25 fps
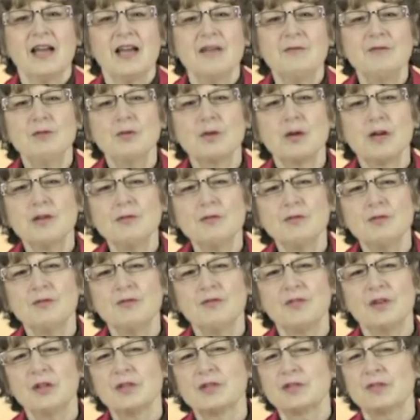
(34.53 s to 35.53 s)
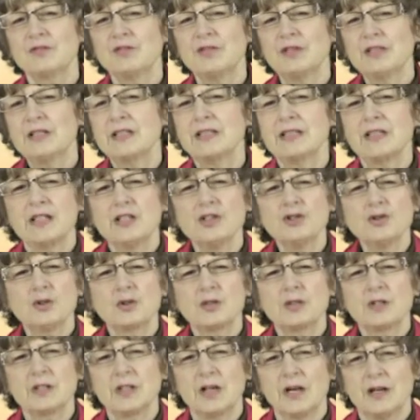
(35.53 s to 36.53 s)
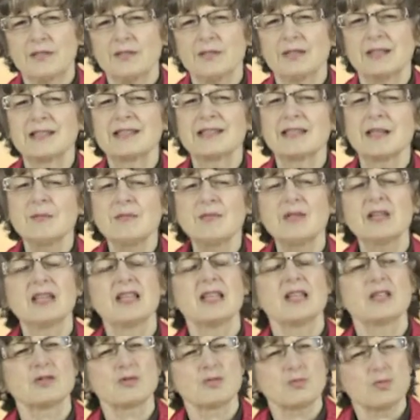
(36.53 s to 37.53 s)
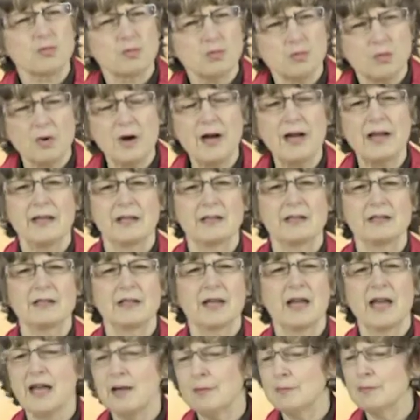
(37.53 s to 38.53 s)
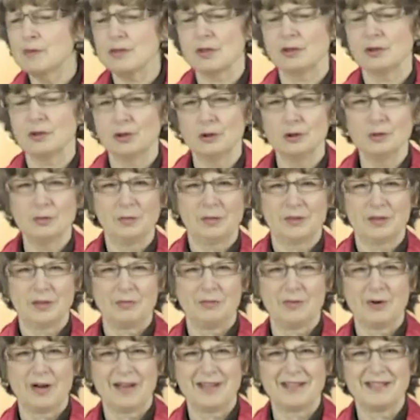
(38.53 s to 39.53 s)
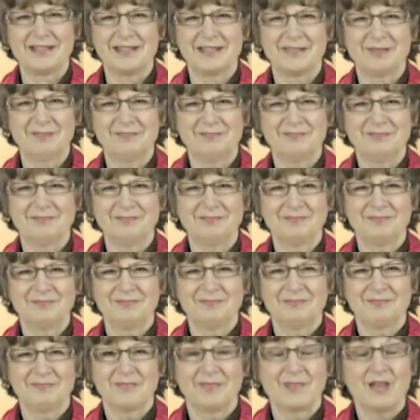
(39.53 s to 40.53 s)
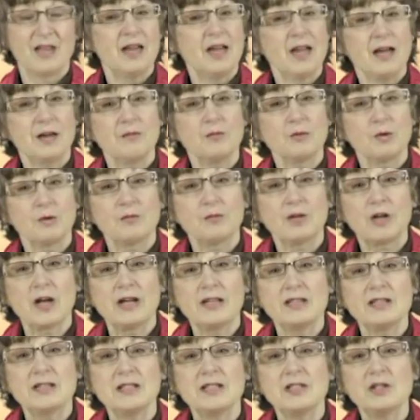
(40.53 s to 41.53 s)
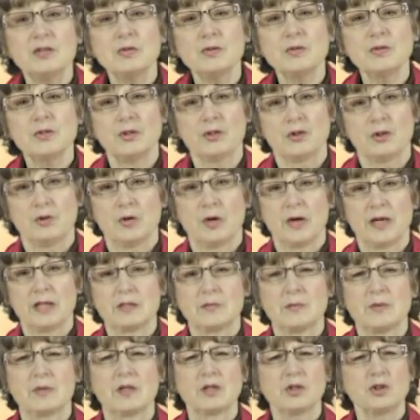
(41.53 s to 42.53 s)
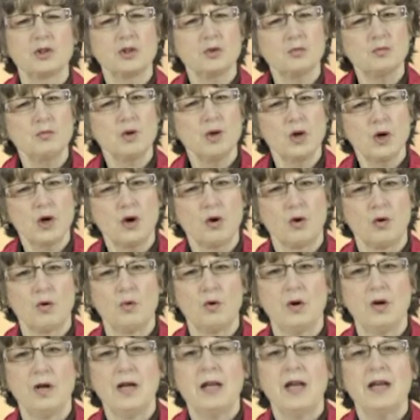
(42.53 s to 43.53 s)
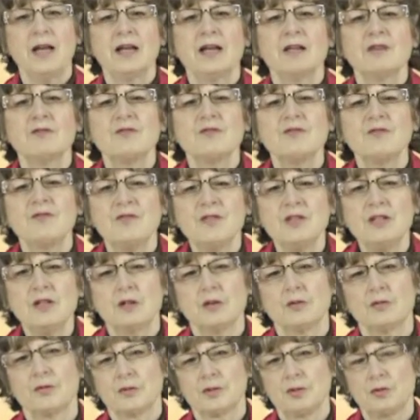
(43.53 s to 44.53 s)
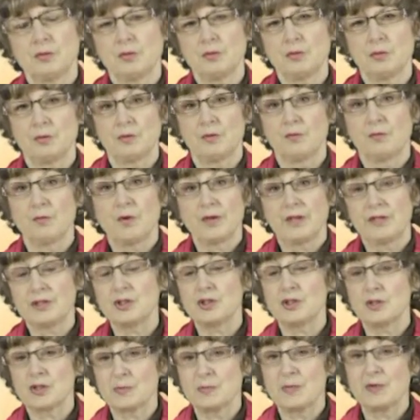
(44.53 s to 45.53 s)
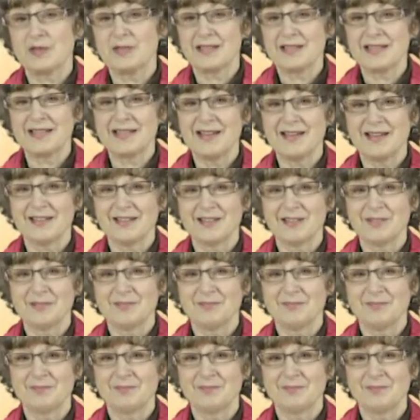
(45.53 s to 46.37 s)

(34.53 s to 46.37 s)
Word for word: Have you ever felt a feeling in your gut that something is right, absolutely right? Have you ever gotten tears in your eyes because you know and feel the truth of what has just been said?